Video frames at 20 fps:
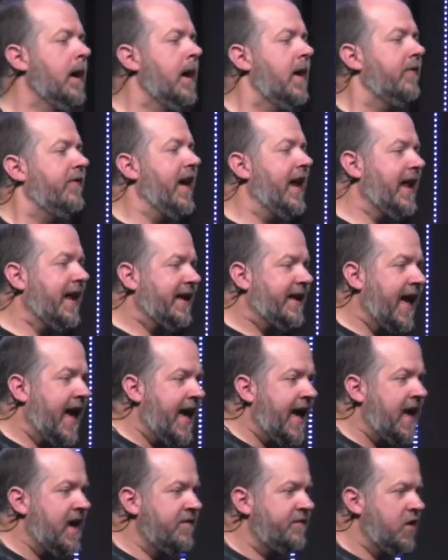That it
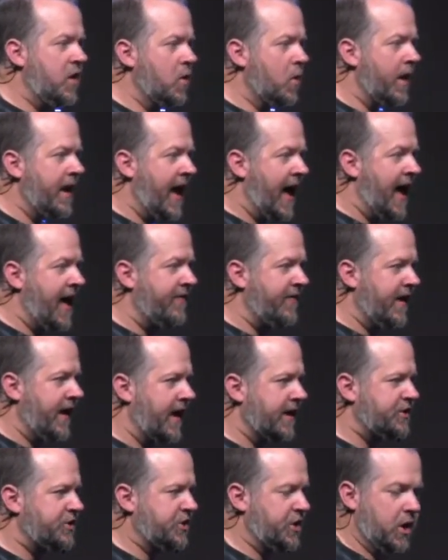gave you and I the
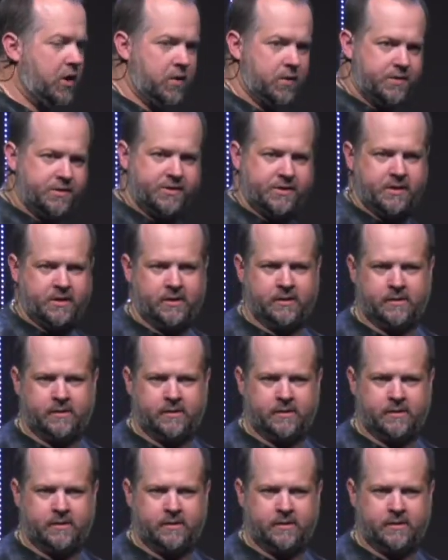excuse